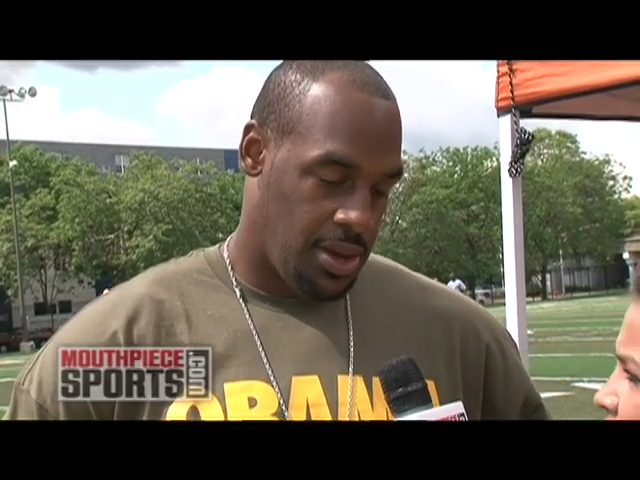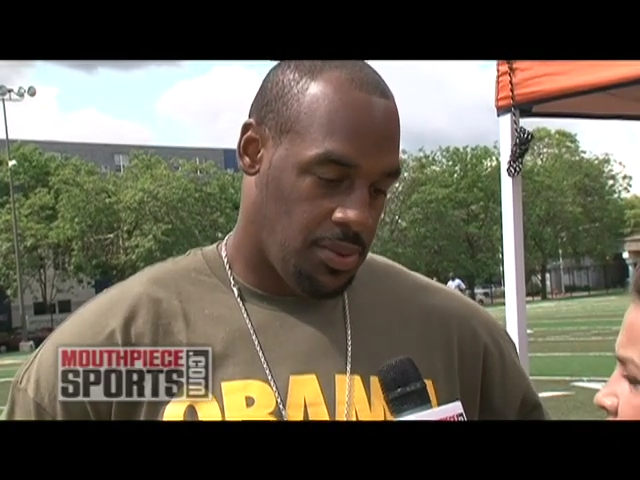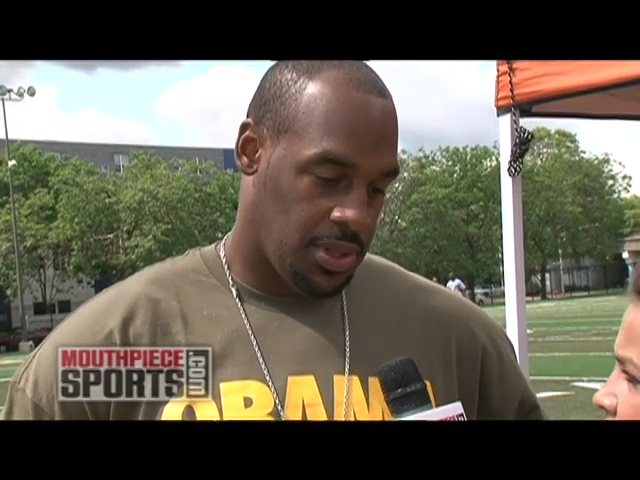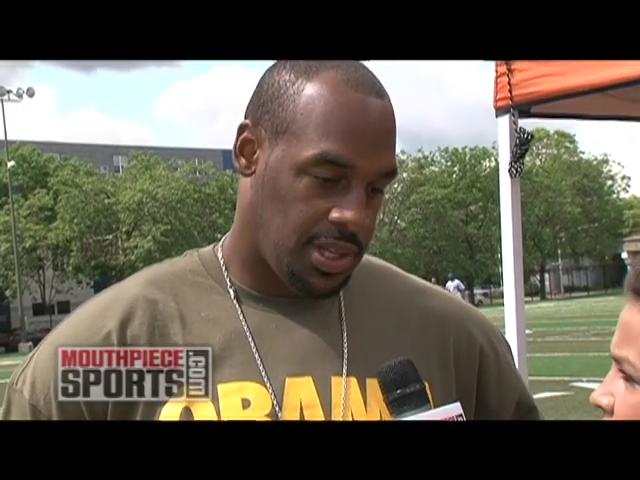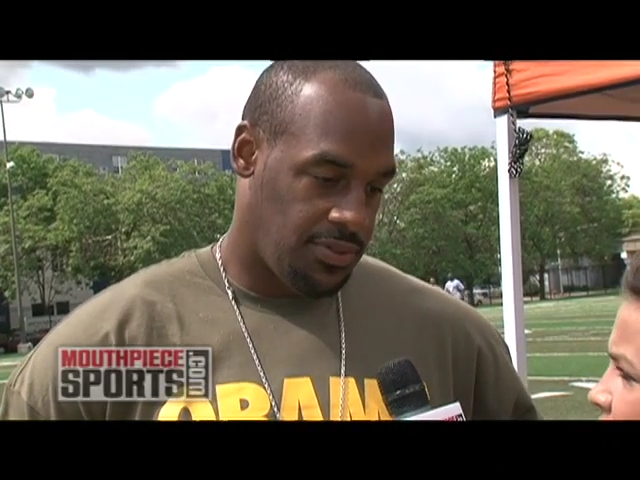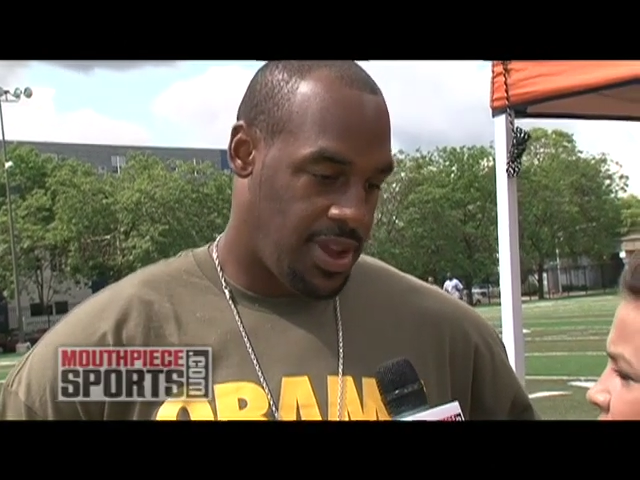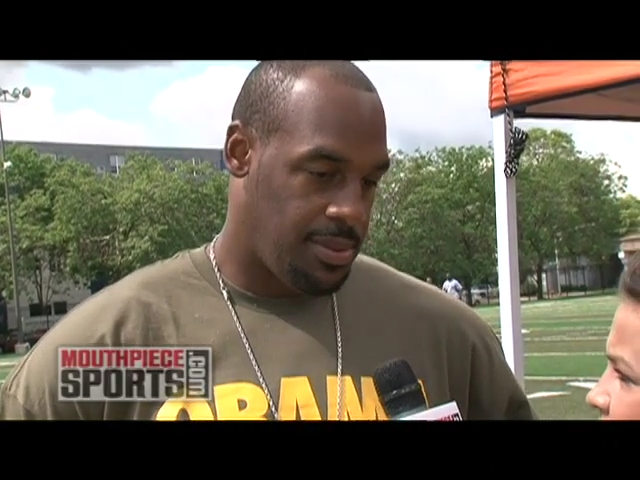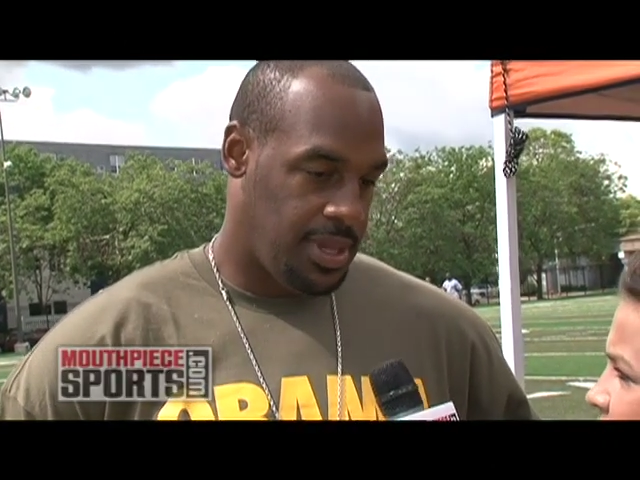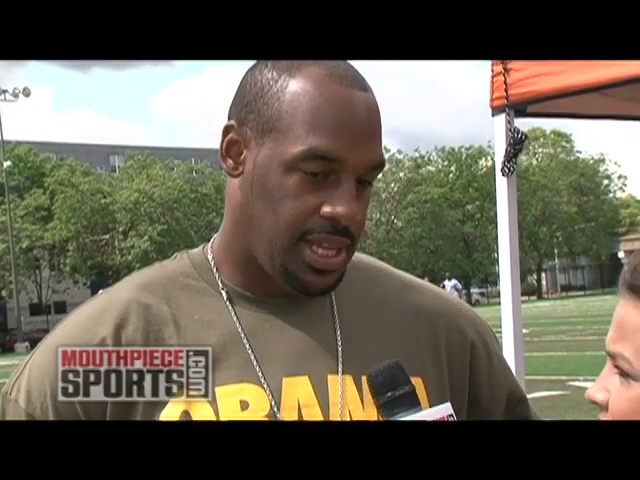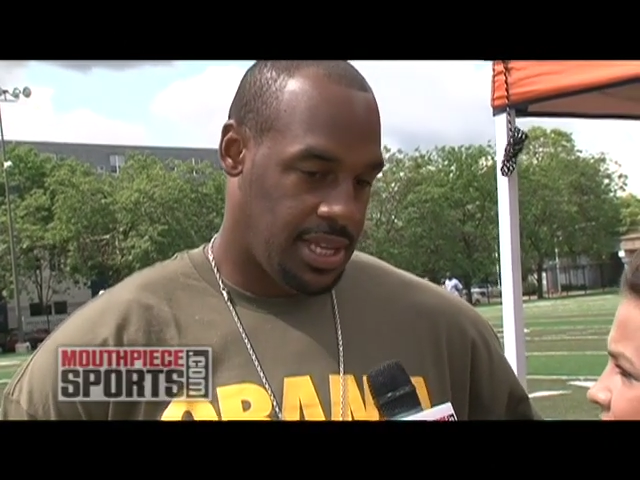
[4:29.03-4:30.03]
with his
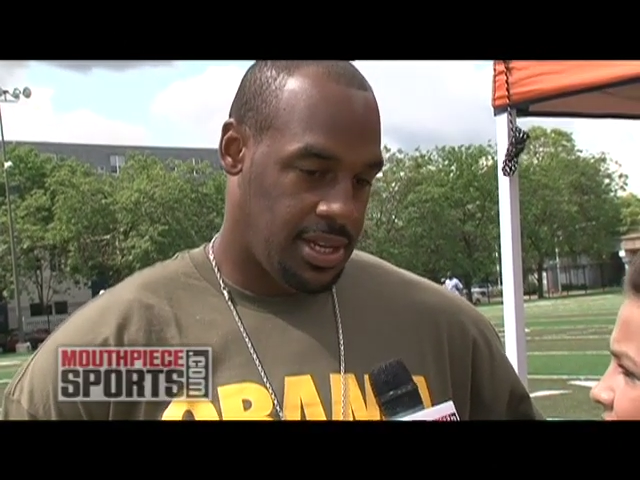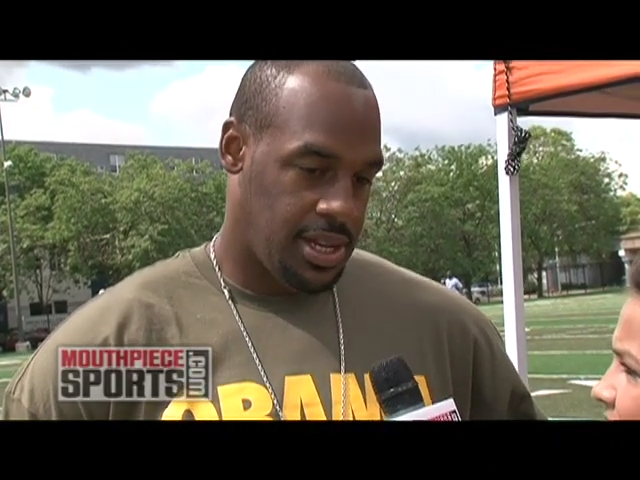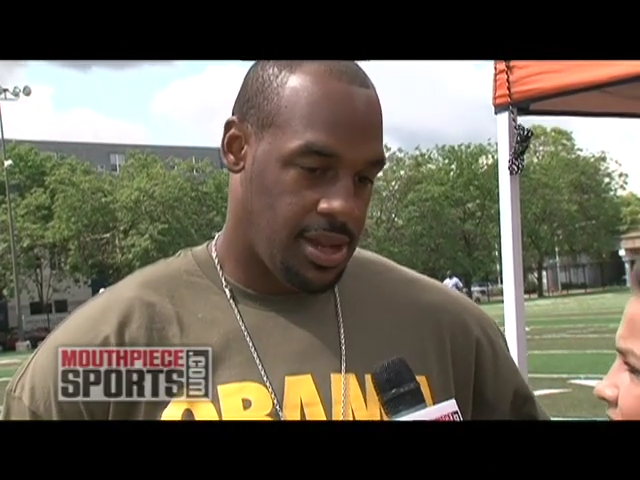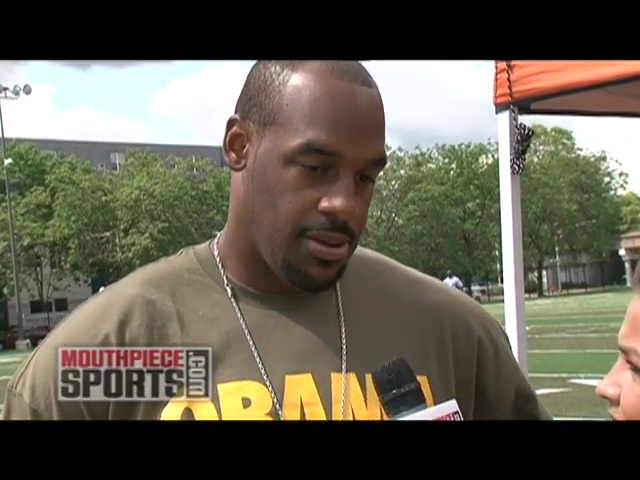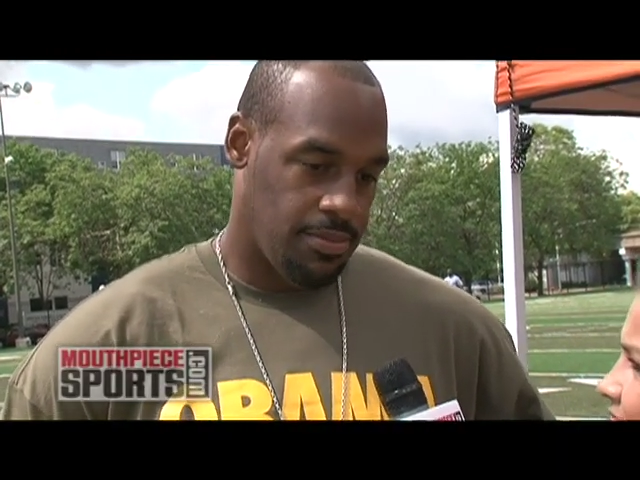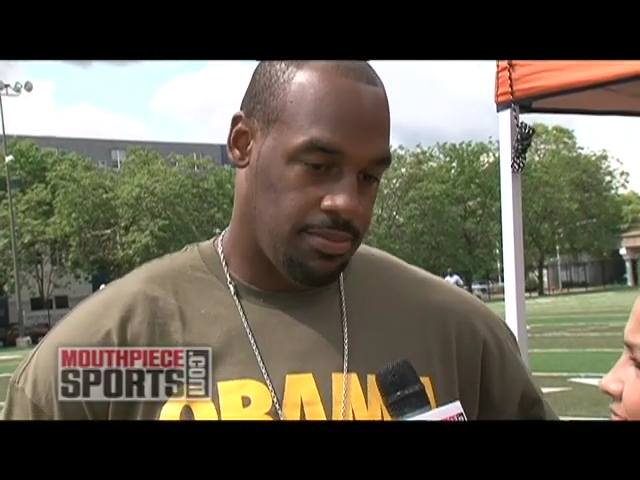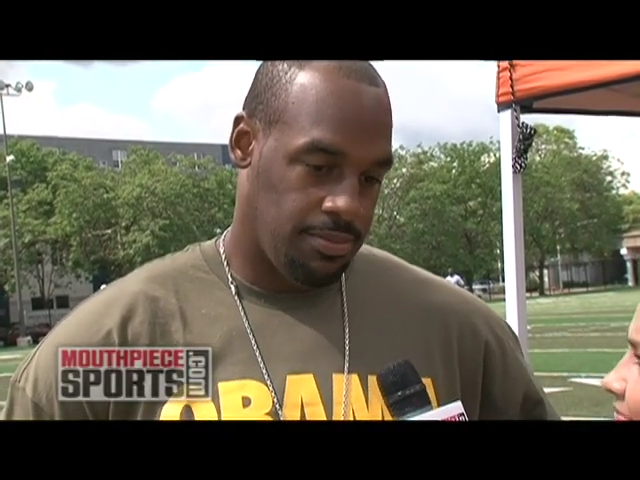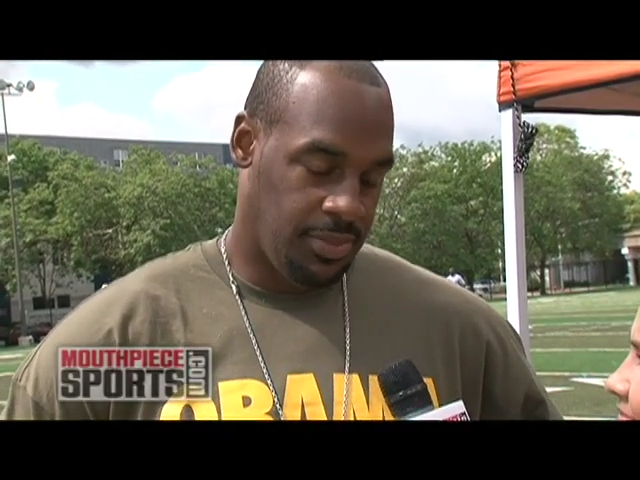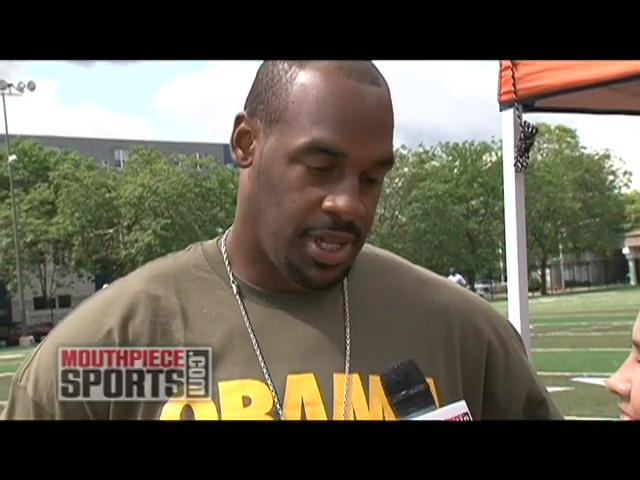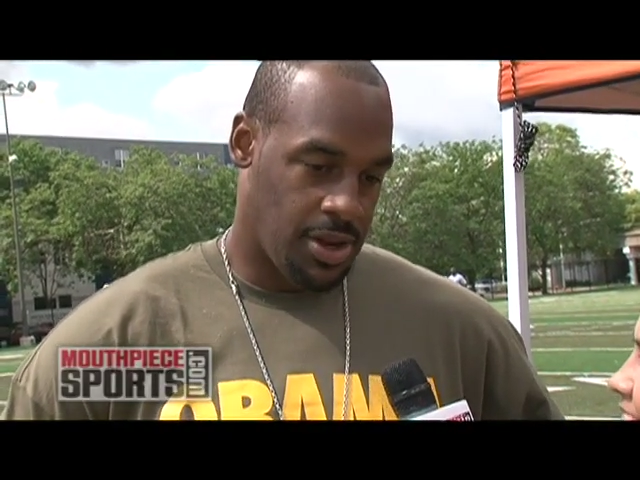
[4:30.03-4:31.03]
family and um,
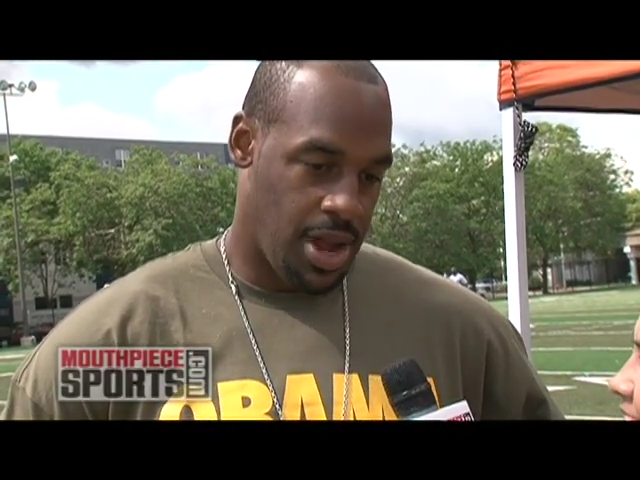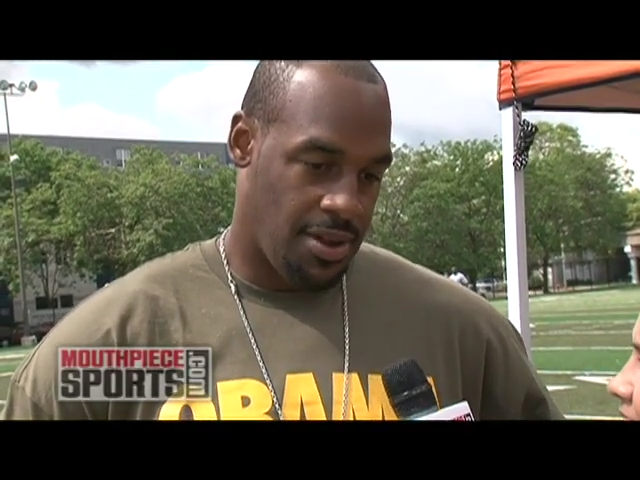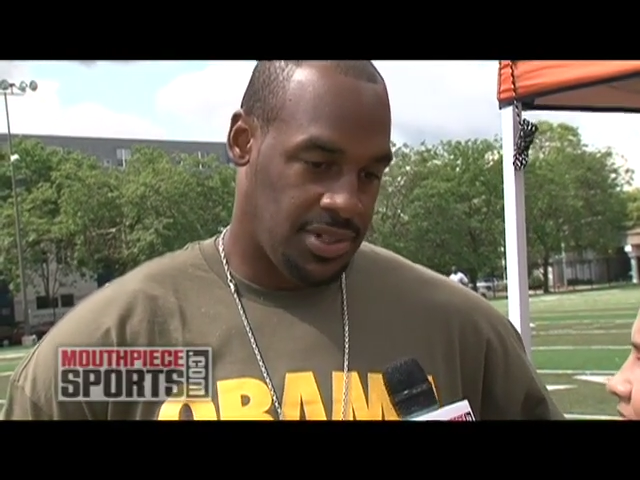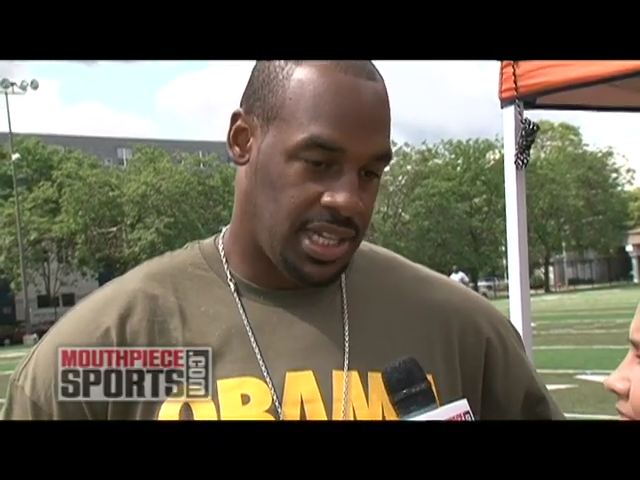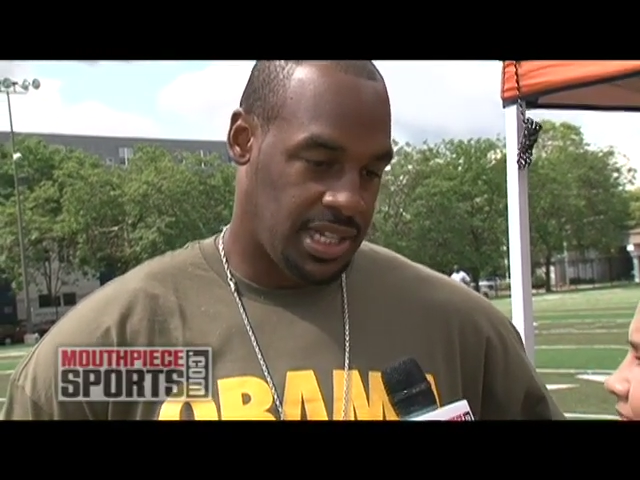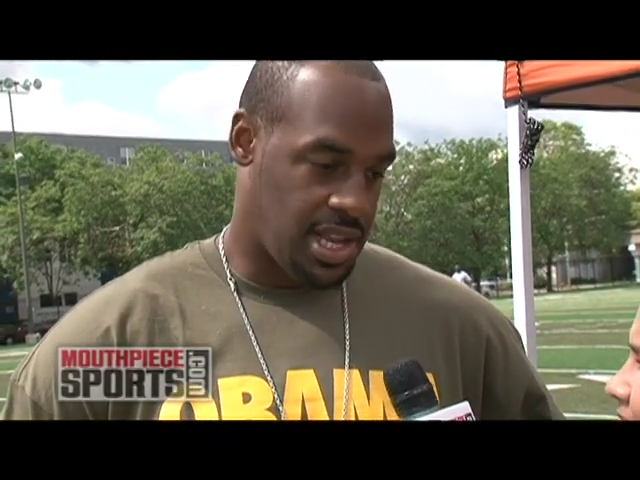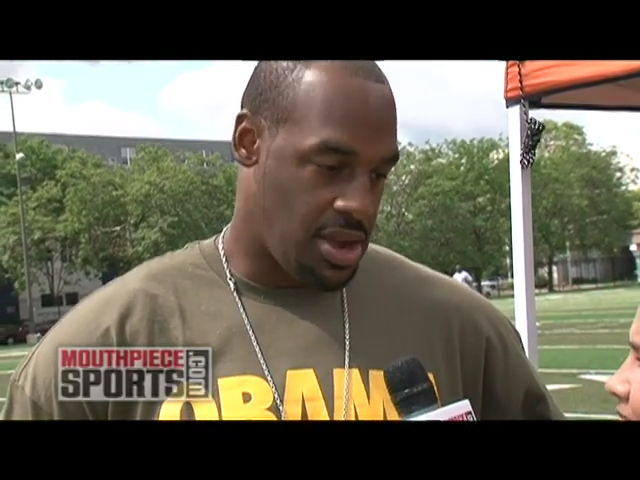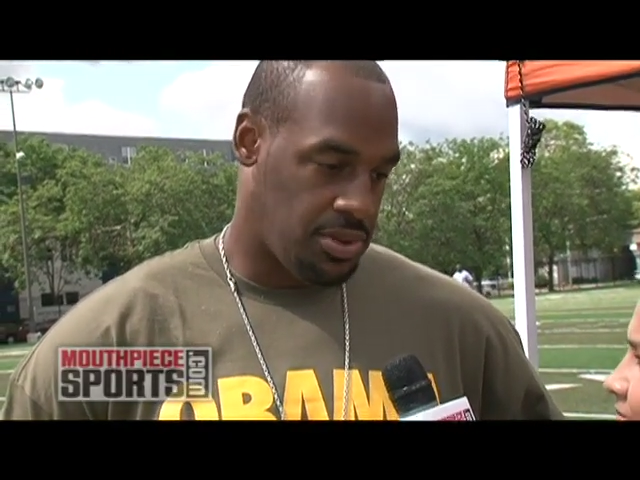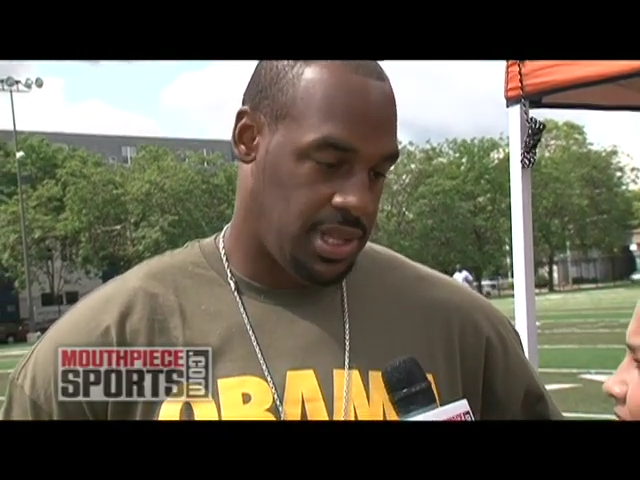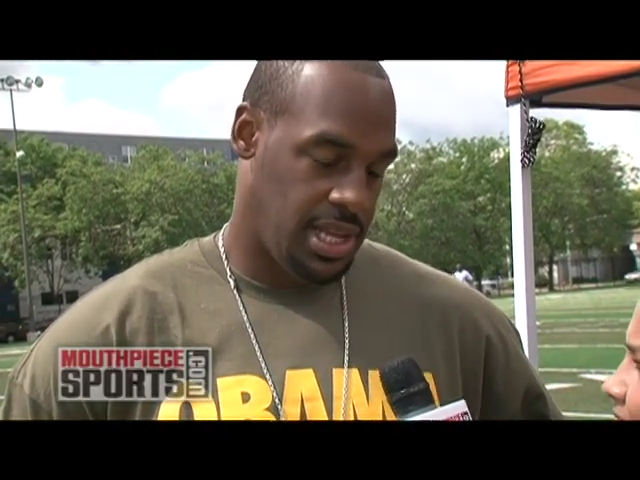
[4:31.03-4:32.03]
you know, obviously his
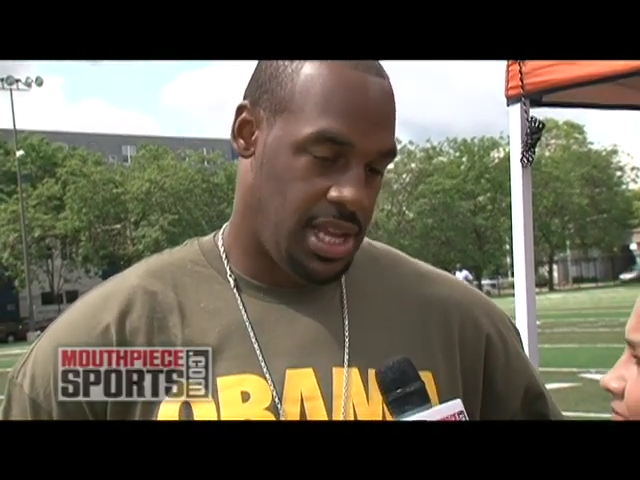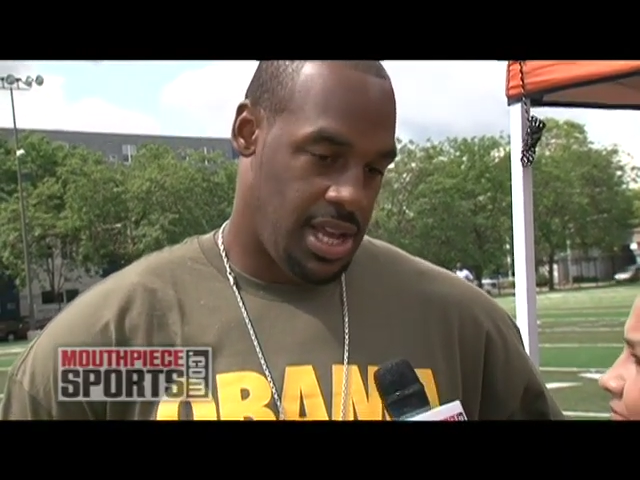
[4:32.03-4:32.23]
health